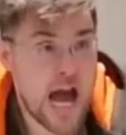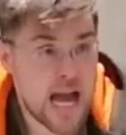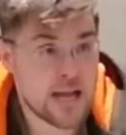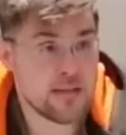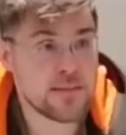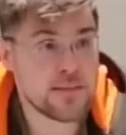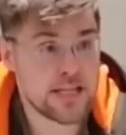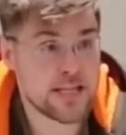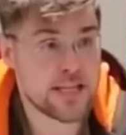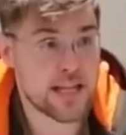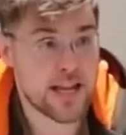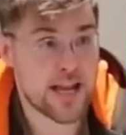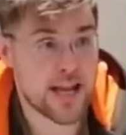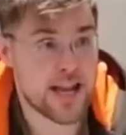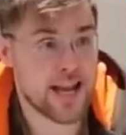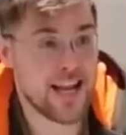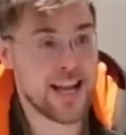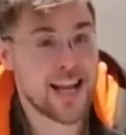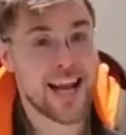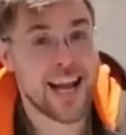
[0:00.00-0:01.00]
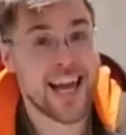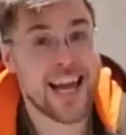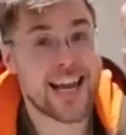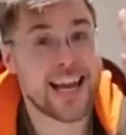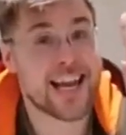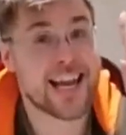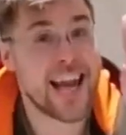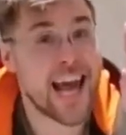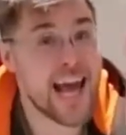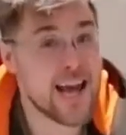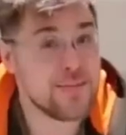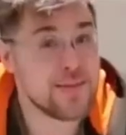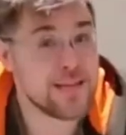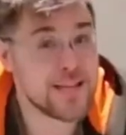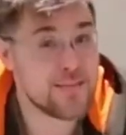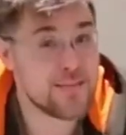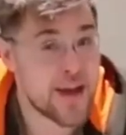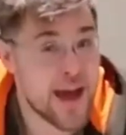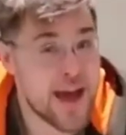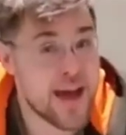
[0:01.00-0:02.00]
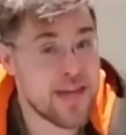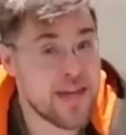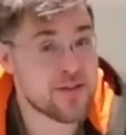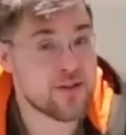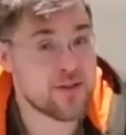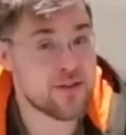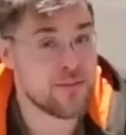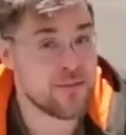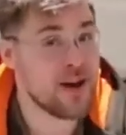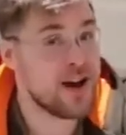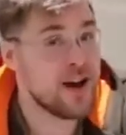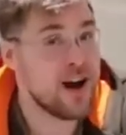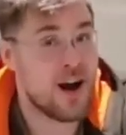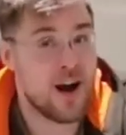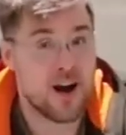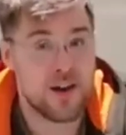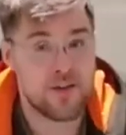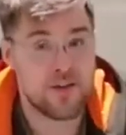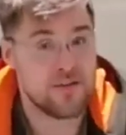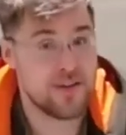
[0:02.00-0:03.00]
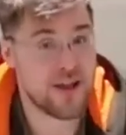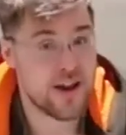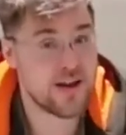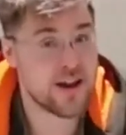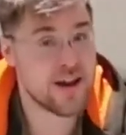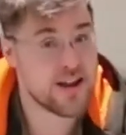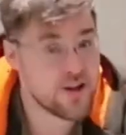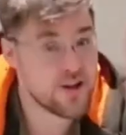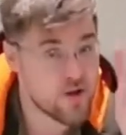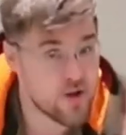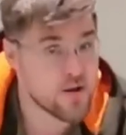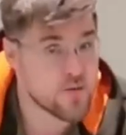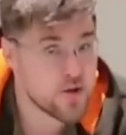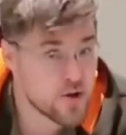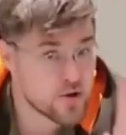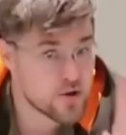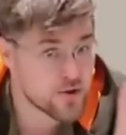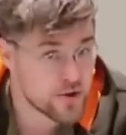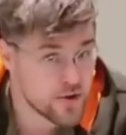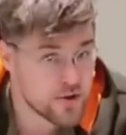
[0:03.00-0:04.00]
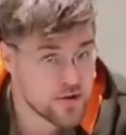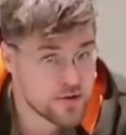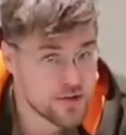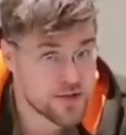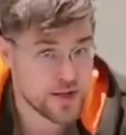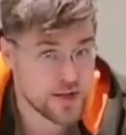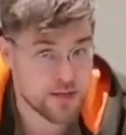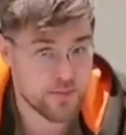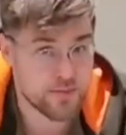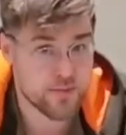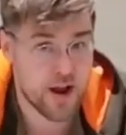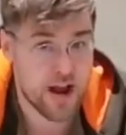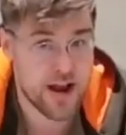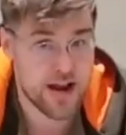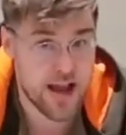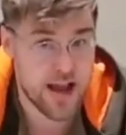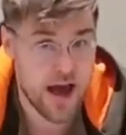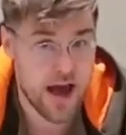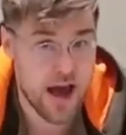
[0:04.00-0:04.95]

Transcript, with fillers: I'm sitting in an empty bathroom on a very normal cruise ship right